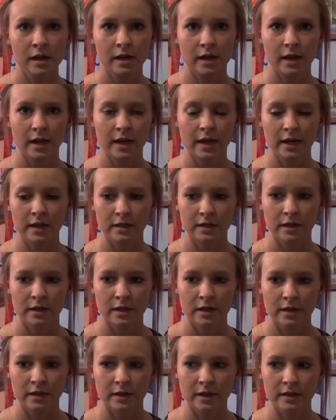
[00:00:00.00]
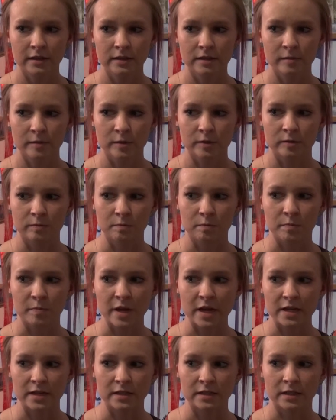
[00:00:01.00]
And that is the most
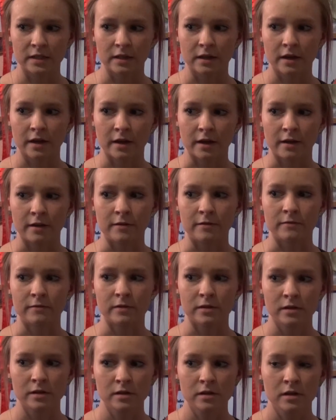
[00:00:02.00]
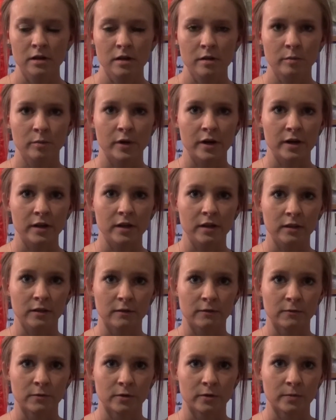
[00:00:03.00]
basic of breaking the
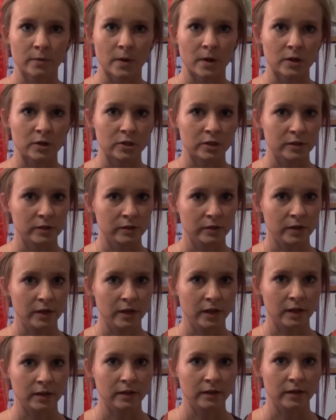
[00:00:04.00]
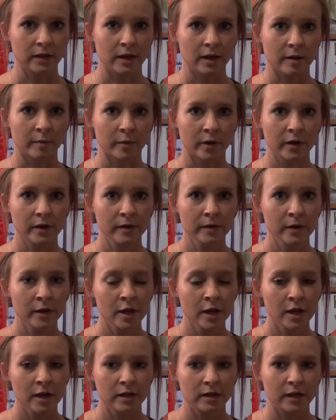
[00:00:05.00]
fourth wall, just looking at the camera.
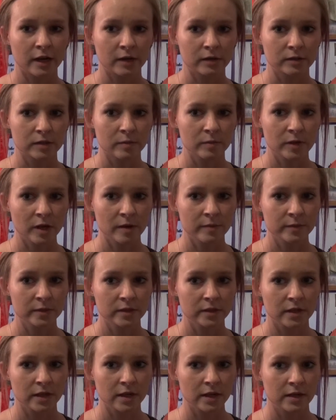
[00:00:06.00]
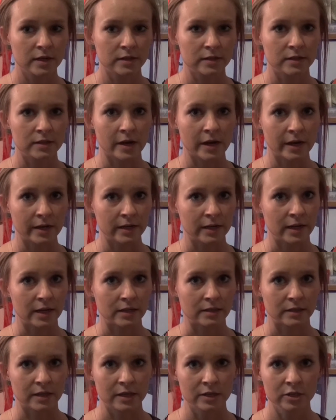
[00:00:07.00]
Now, sometimes it is done
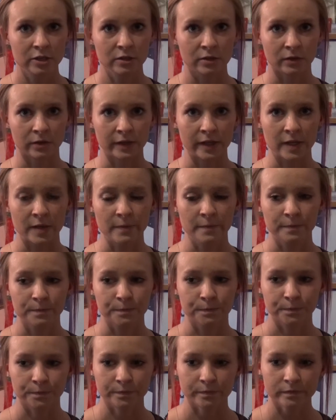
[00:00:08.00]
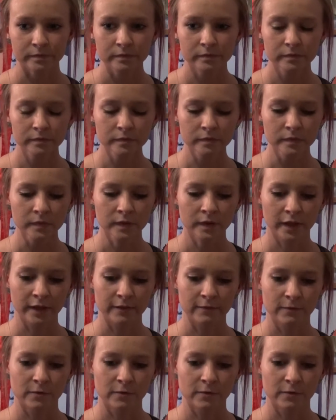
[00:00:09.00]
intentionally. Like,